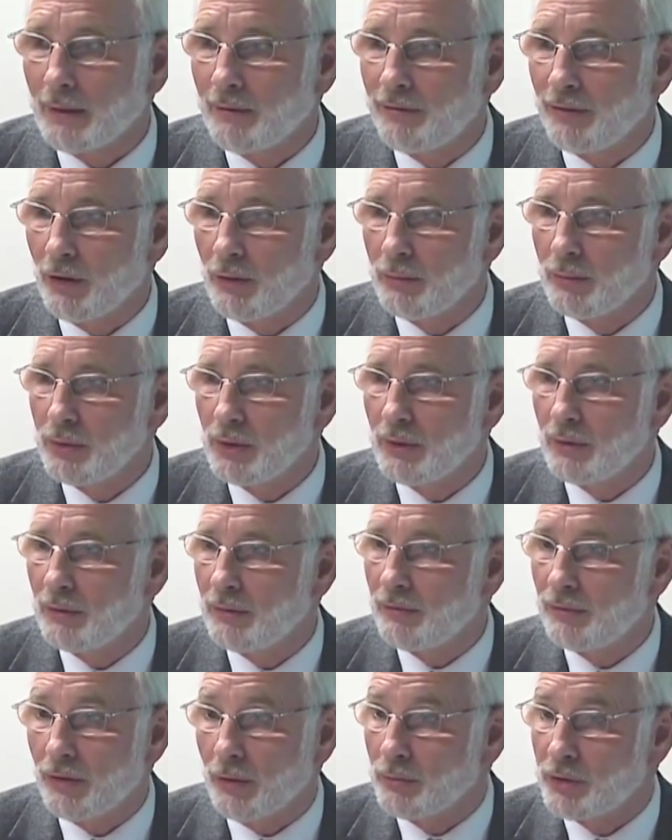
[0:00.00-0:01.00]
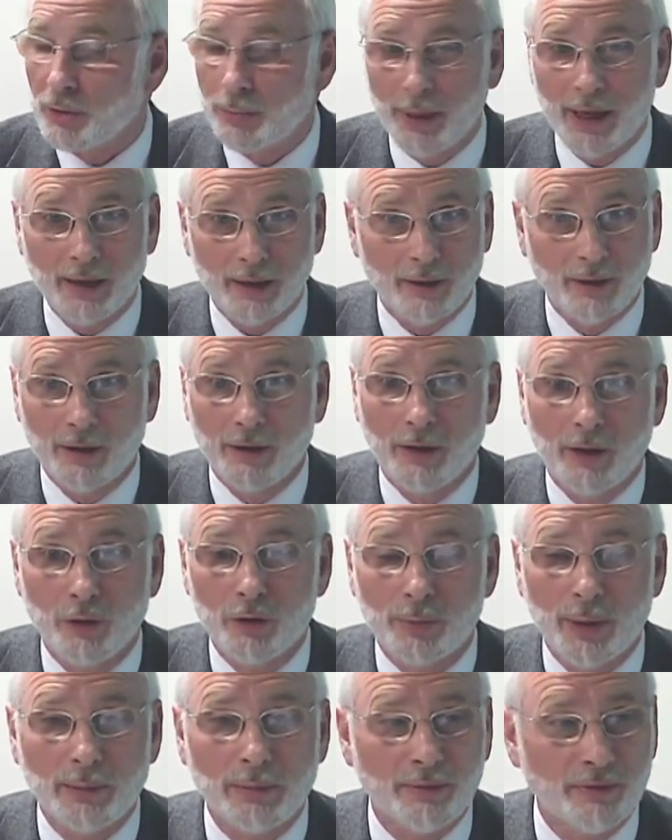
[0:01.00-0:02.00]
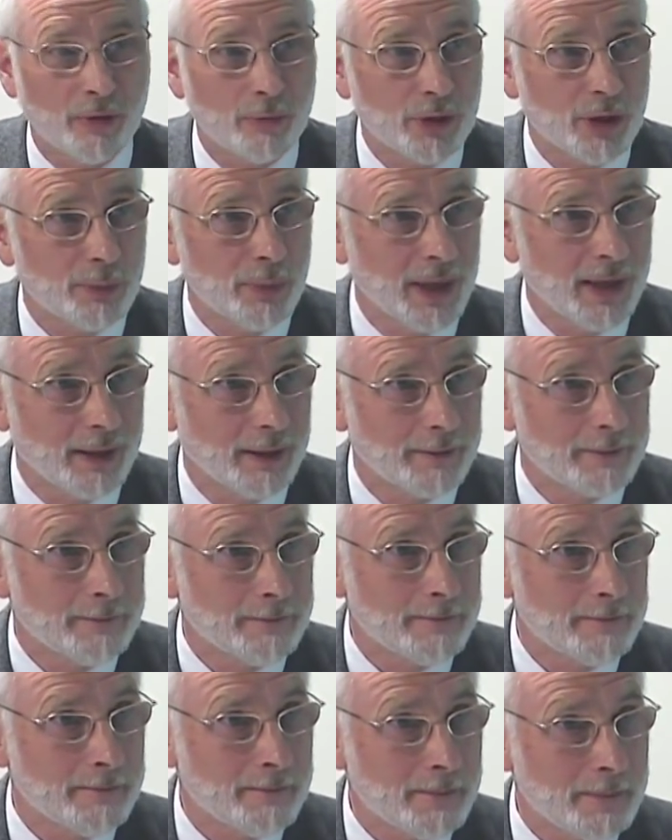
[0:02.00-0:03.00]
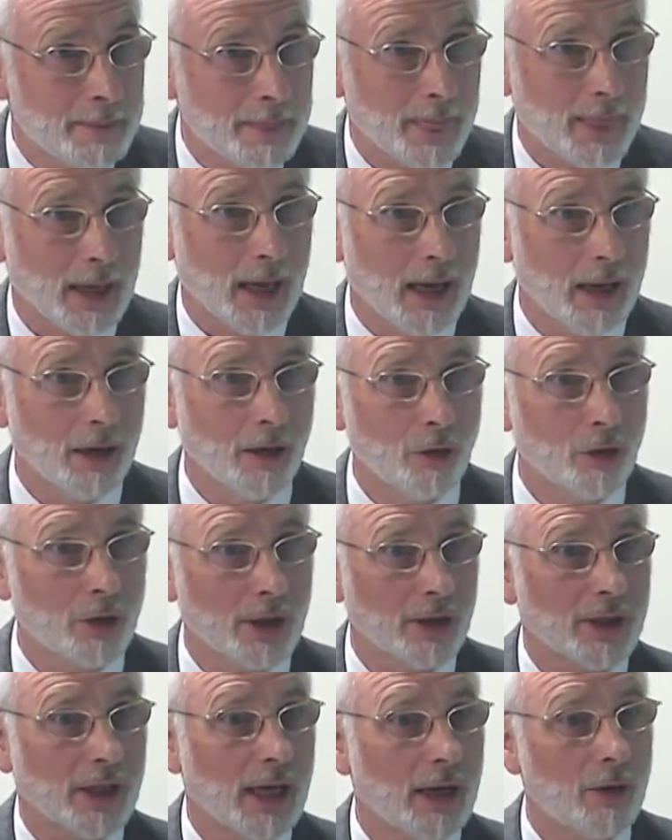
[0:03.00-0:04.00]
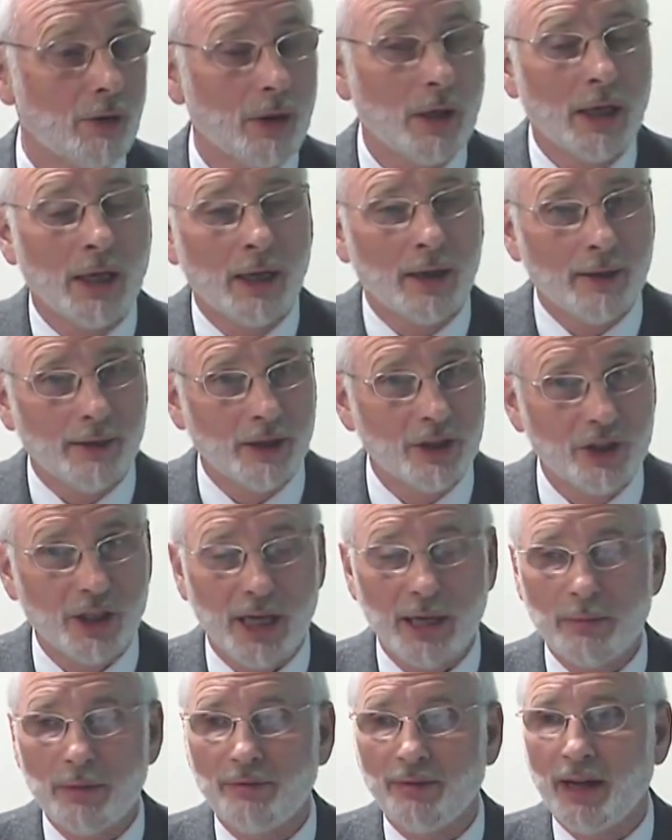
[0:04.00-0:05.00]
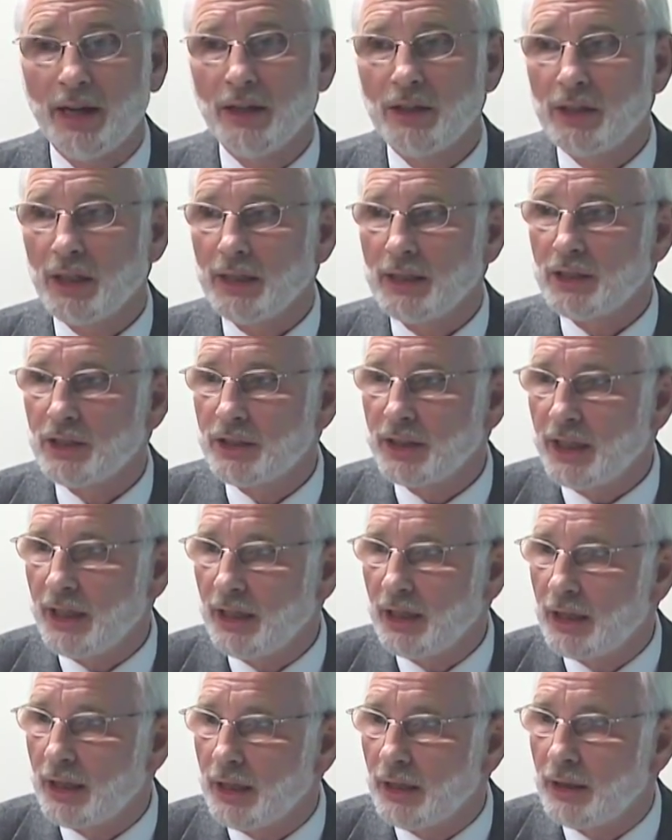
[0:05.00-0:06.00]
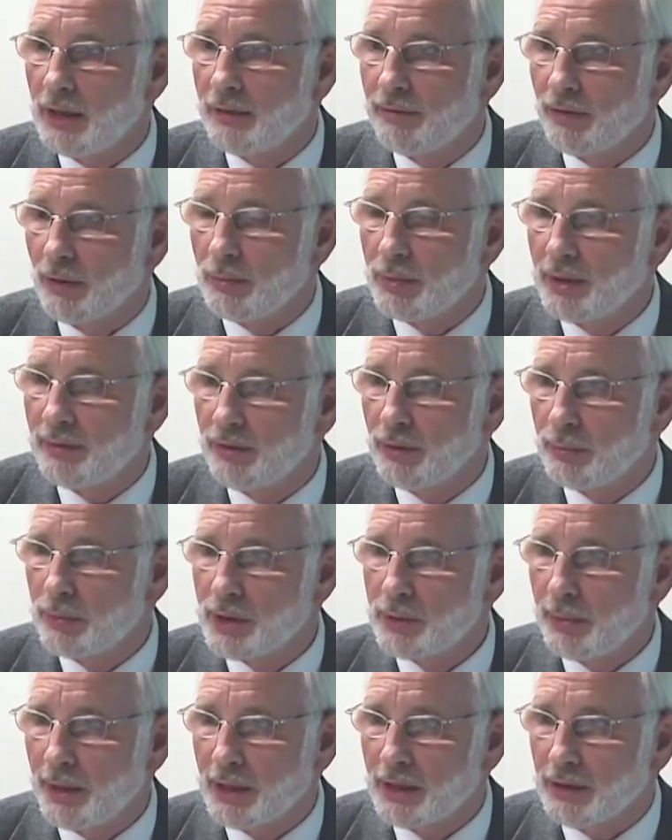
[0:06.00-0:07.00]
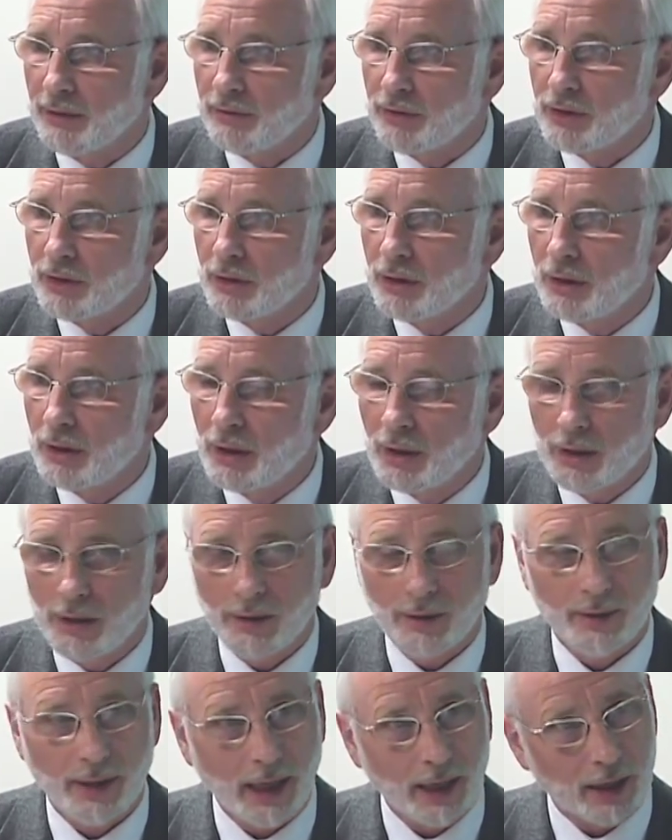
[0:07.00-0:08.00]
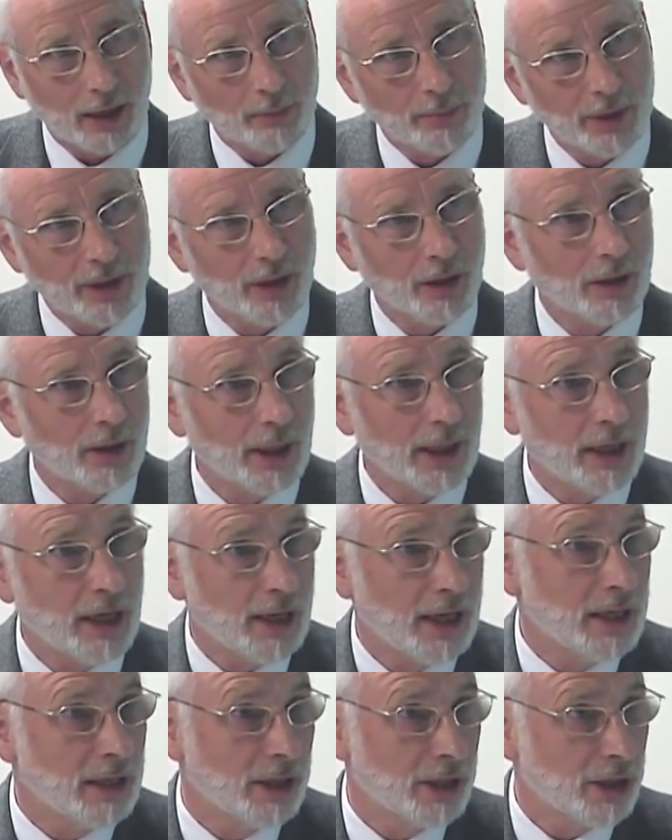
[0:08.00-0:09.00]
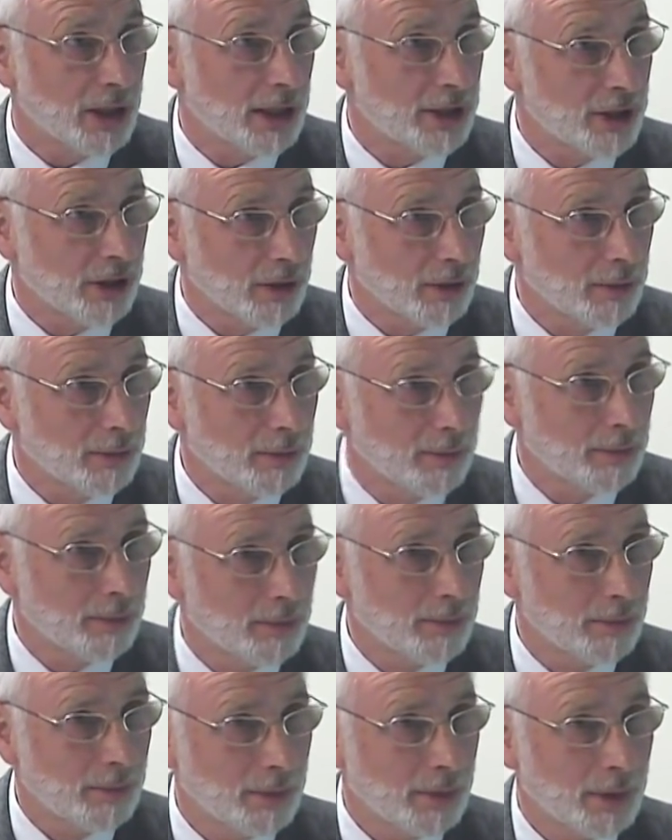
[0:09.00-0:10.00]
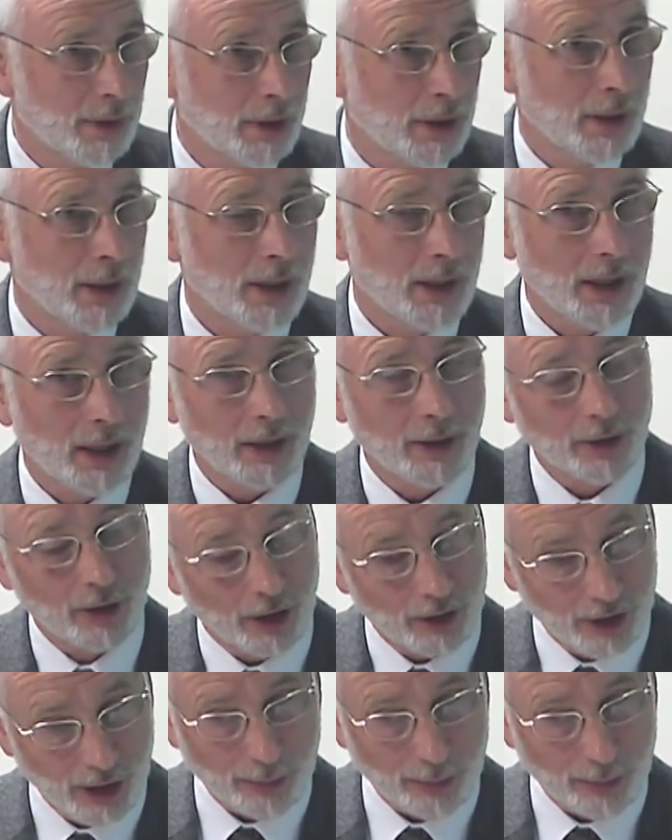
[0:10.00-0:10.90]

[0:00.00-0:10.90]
from Japan, a newspaper from Japan, and look at how the same event is seen from different perspectives. That can be done in an English lesson, and a